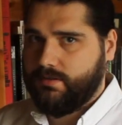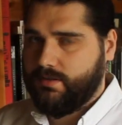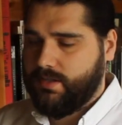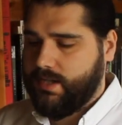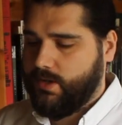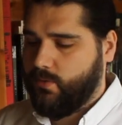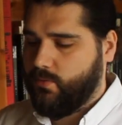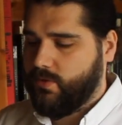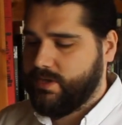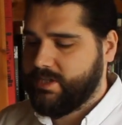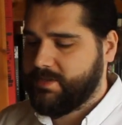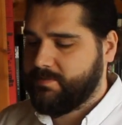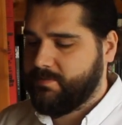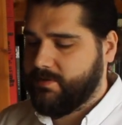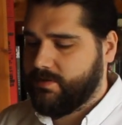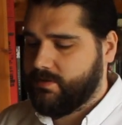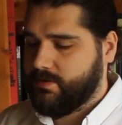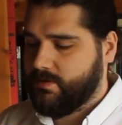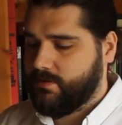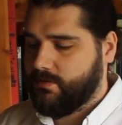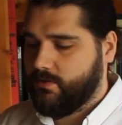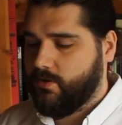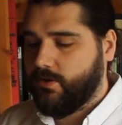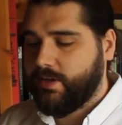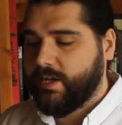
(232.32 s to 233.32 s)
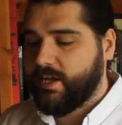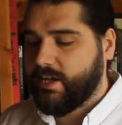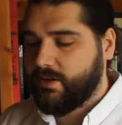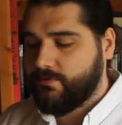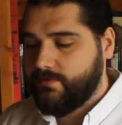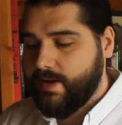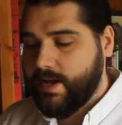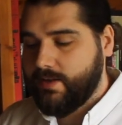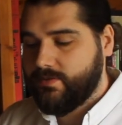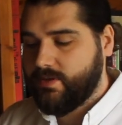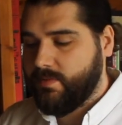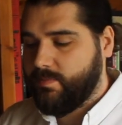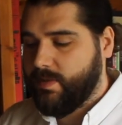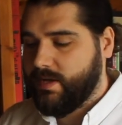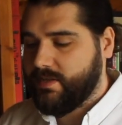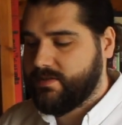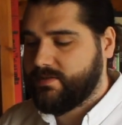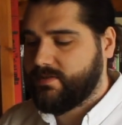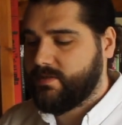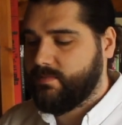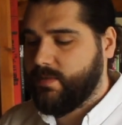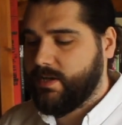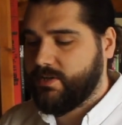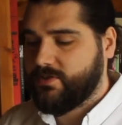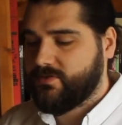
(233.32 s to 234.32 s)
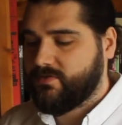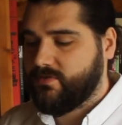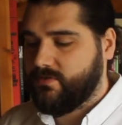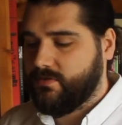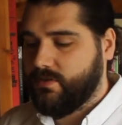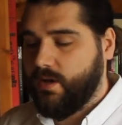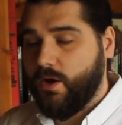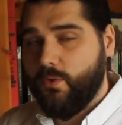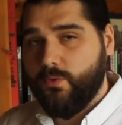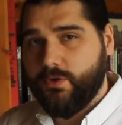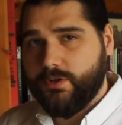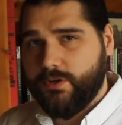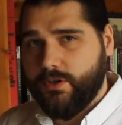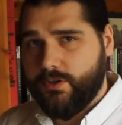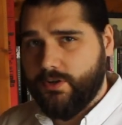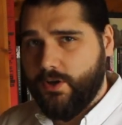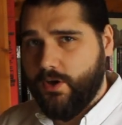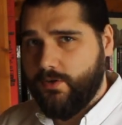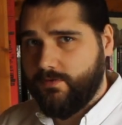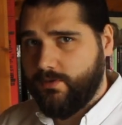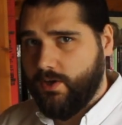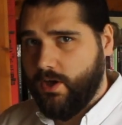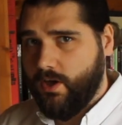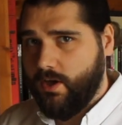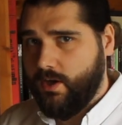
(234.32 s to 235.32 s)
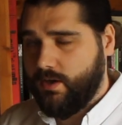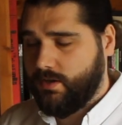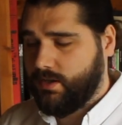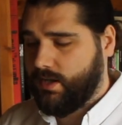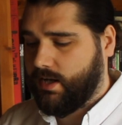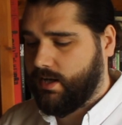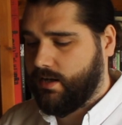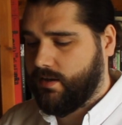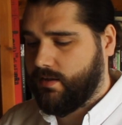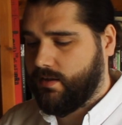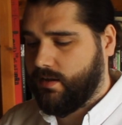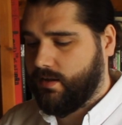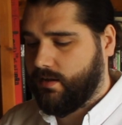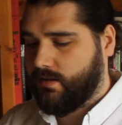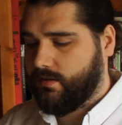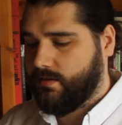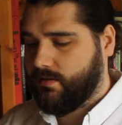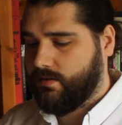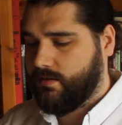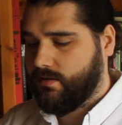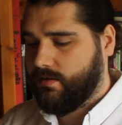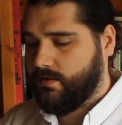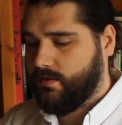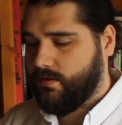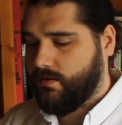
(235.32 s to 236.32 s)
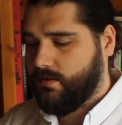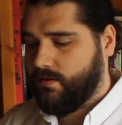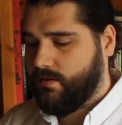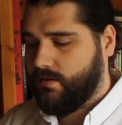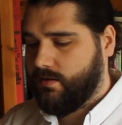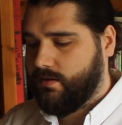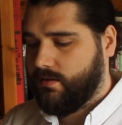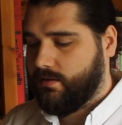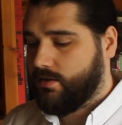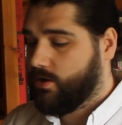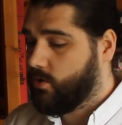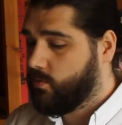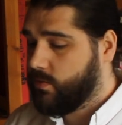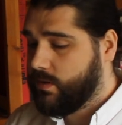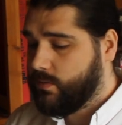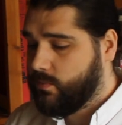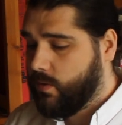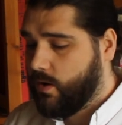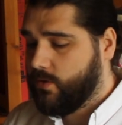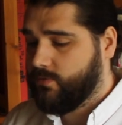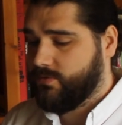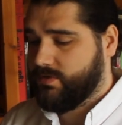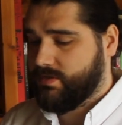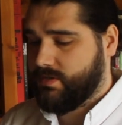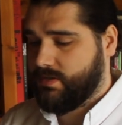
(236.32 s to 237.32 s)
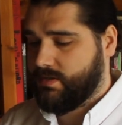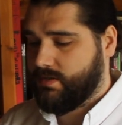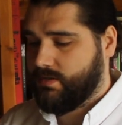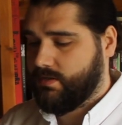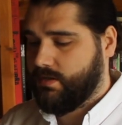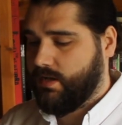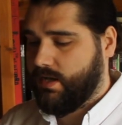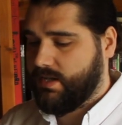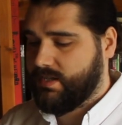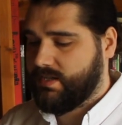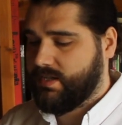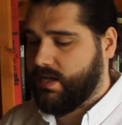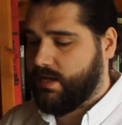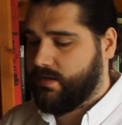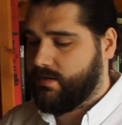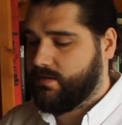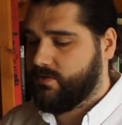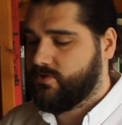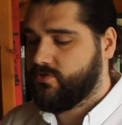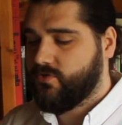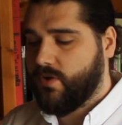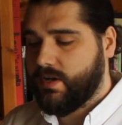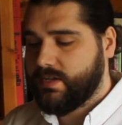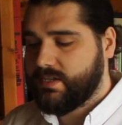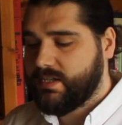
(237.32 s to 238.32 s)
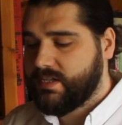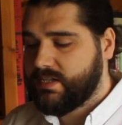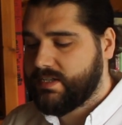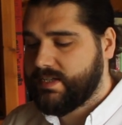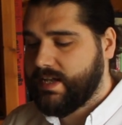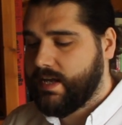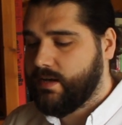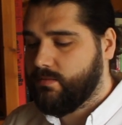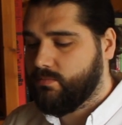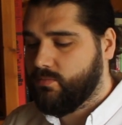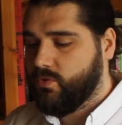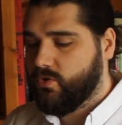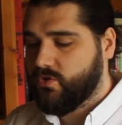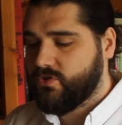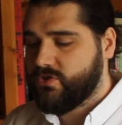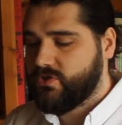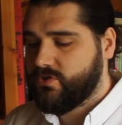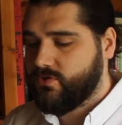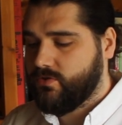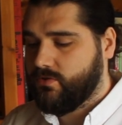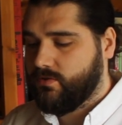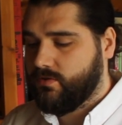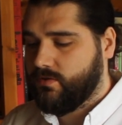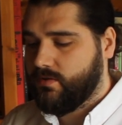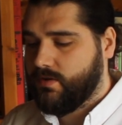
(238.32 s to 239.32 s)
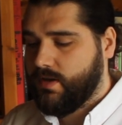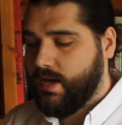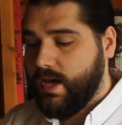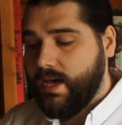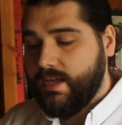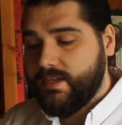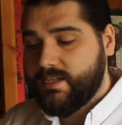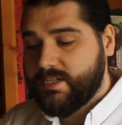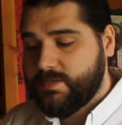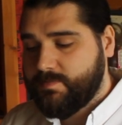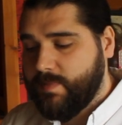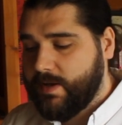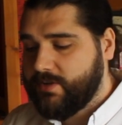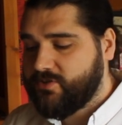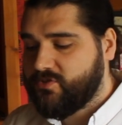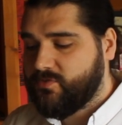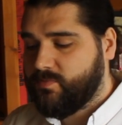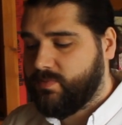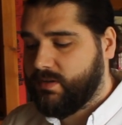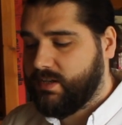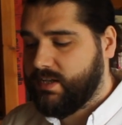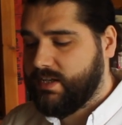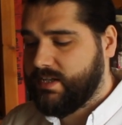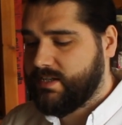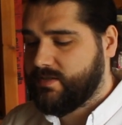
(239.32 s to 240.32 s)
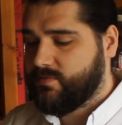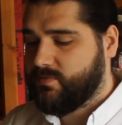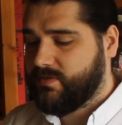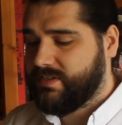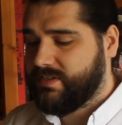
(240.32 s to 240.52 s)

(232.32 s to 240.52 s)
he whispered, looking around the bus to make sure no one had overheard anything. "No, we won't," I said, trying to sound more sure. "The special police would